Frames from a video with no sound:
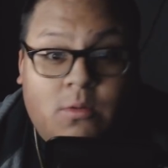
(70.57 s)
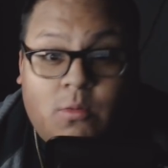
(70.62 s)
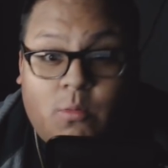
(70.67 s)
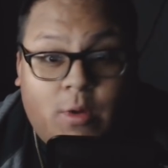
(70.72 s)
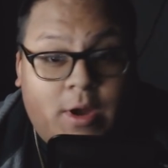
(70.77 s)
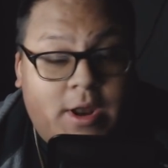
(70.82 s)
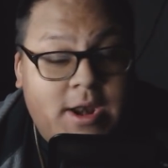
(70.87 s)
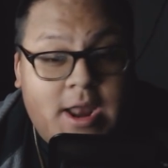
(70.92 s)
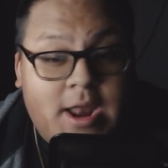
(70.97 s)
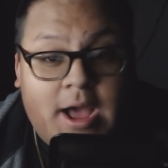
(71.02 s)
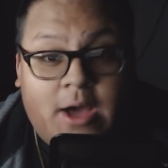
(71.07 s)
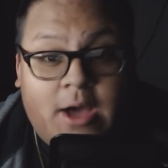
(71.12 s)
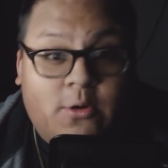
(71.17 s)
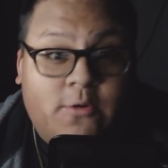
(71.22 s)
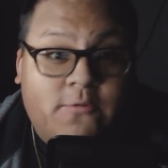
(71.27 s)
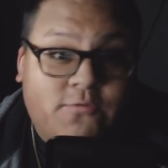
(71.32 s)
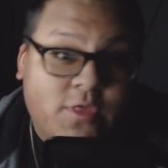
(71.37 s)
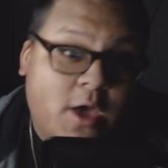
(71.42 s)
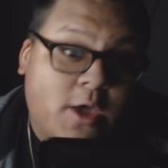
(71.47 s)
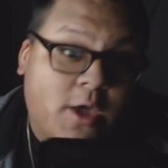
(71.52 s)
whatnot,
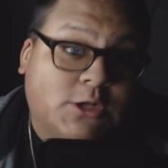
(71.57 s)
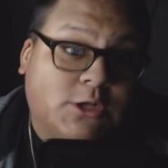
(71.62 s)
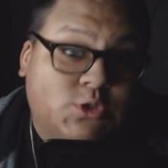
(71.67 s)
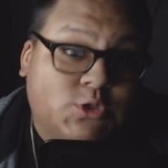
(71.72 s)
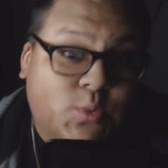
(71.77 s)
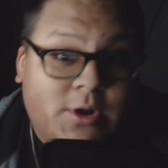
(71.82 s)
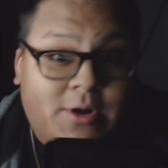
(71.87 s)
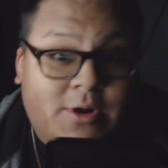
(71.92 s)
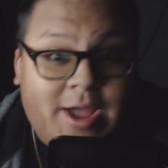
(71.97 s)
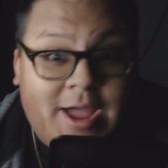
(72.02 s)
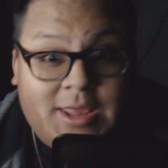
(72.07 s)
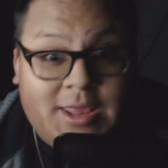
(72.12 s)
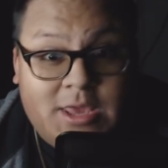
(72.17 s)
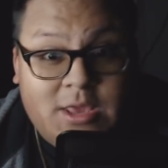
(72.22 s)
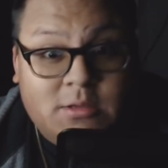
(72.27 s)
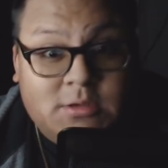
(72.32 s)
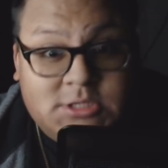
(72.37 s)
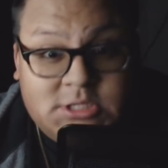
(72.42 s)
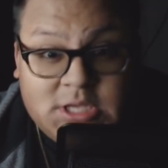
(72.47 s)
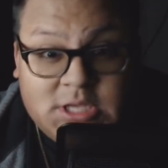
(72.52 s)
or if not, on Twitter at
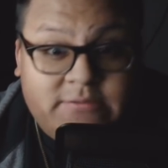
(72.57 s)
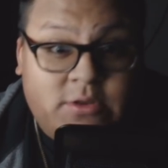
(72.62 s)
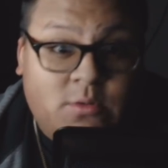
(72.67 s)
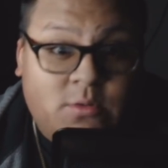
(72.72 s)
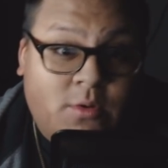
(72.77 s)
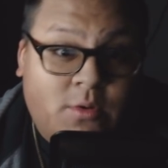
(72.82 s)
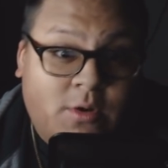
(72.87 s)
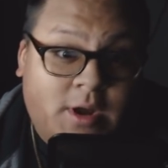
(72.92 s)
Heel Steven,